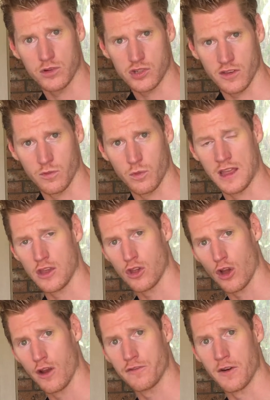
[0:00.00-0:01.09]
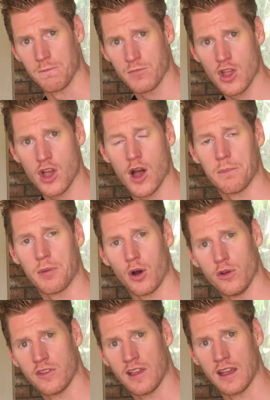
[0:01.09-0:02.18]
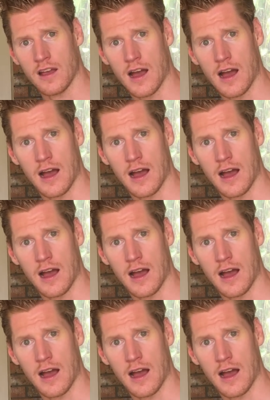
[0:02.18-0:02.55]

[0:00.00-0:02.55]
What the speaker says: which is where you go from opposing